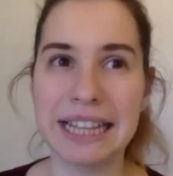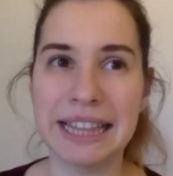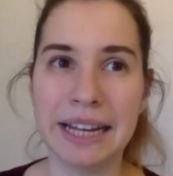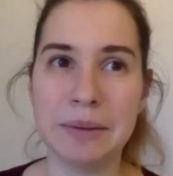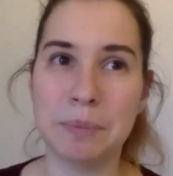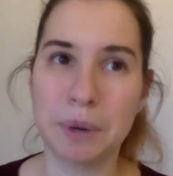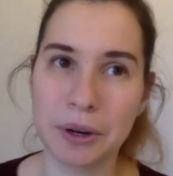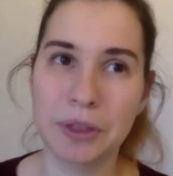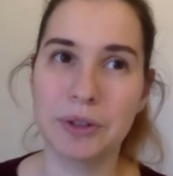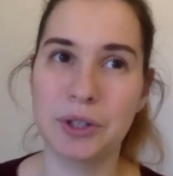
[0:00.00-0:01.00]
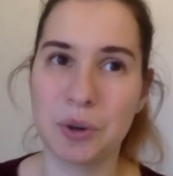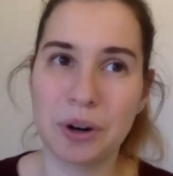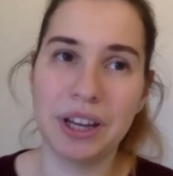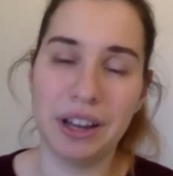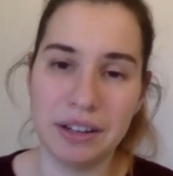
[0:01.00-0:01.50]
that birth
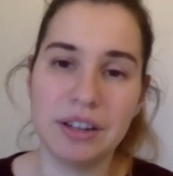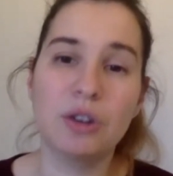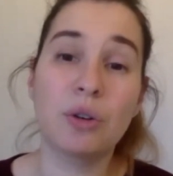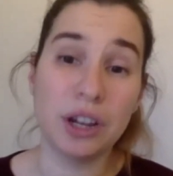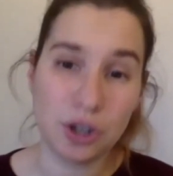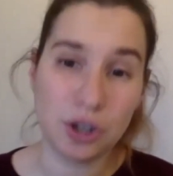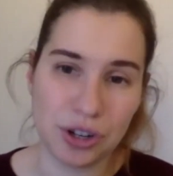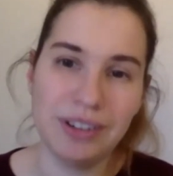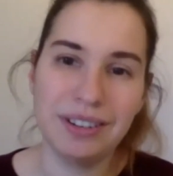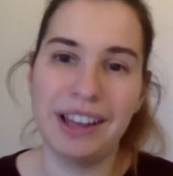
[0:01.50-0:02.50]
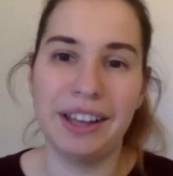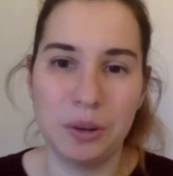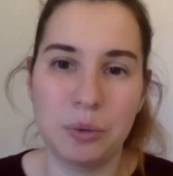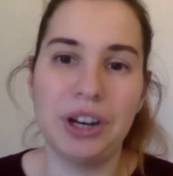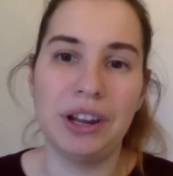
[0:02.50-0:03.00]
story integration, I like the
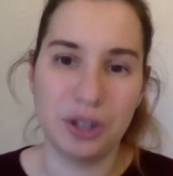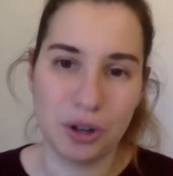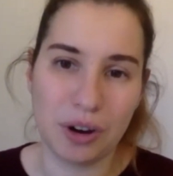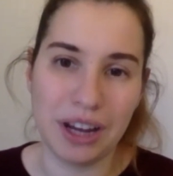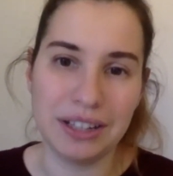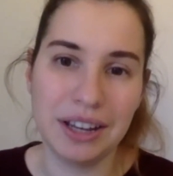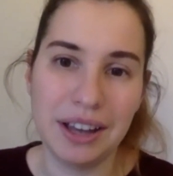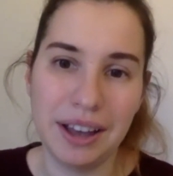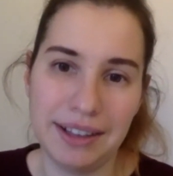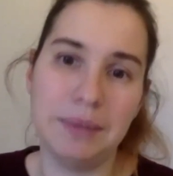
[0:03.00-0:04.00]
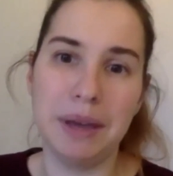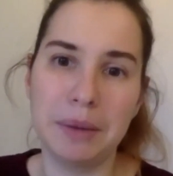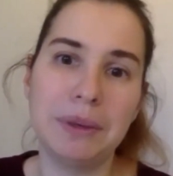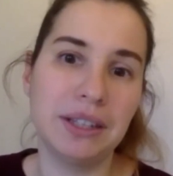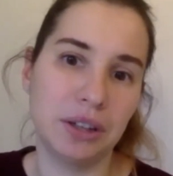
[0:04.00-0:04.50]
word integrate, is a big
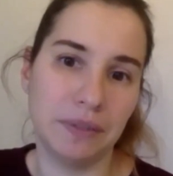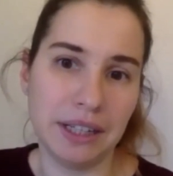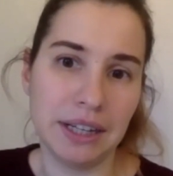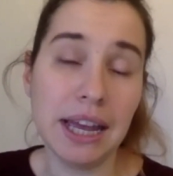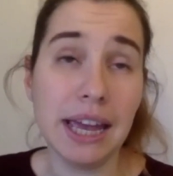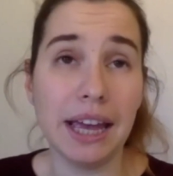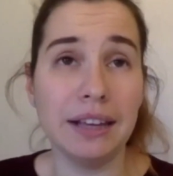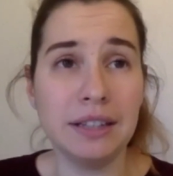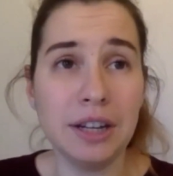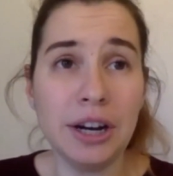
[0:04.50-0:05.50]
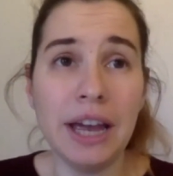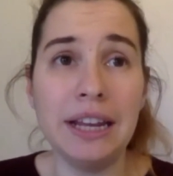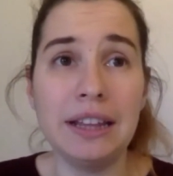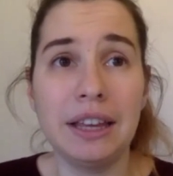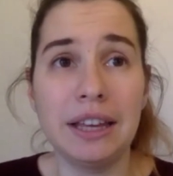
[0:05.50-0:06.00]
piece of it. Is there
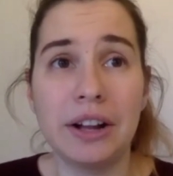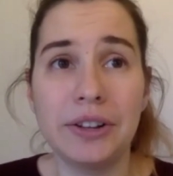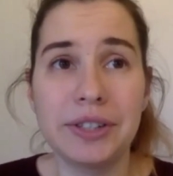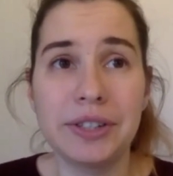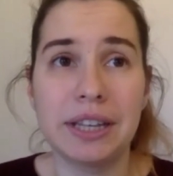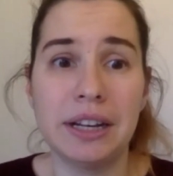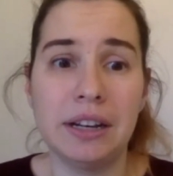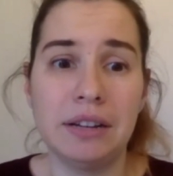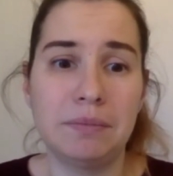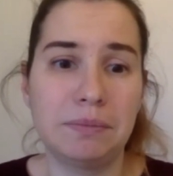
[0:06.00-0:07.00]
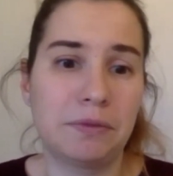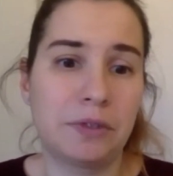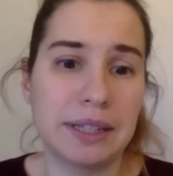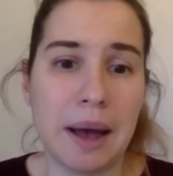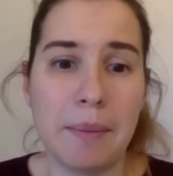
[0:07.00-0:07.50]
anything else in it, for
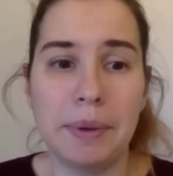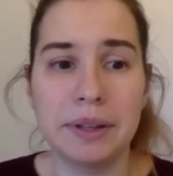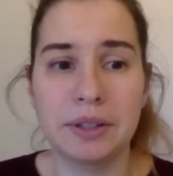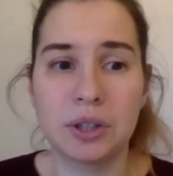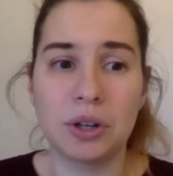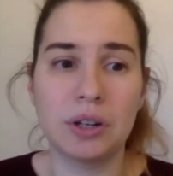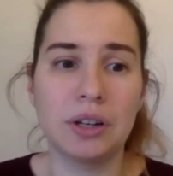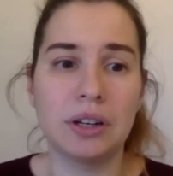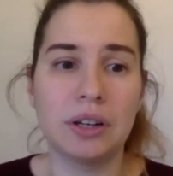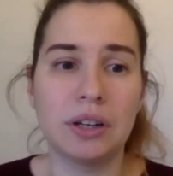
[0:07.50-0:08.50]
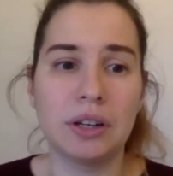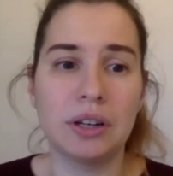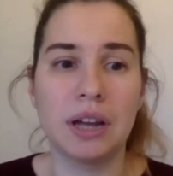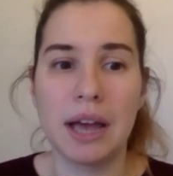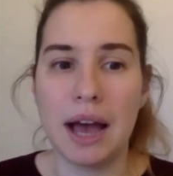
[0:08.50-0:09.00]
example, certain
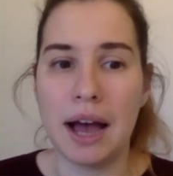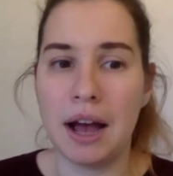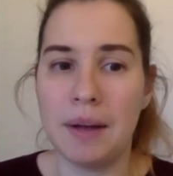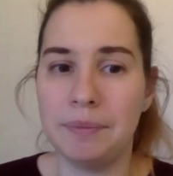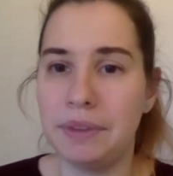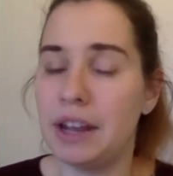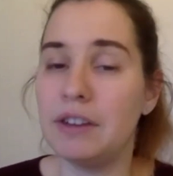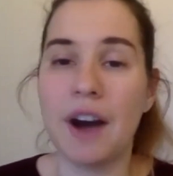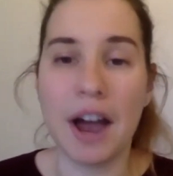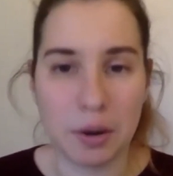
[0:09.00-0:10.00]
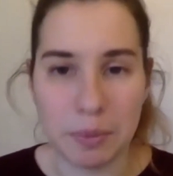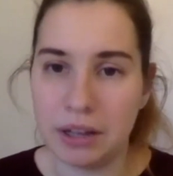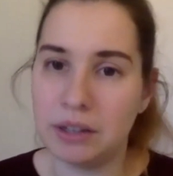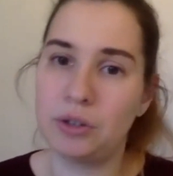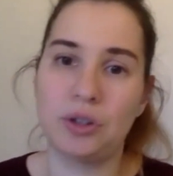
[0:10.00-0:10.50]

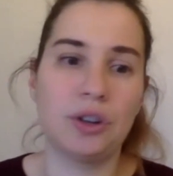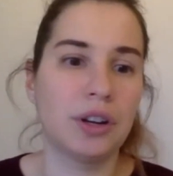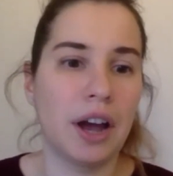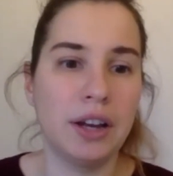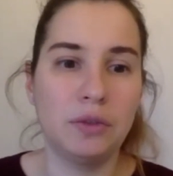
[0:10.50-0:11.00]
environment, certain kind of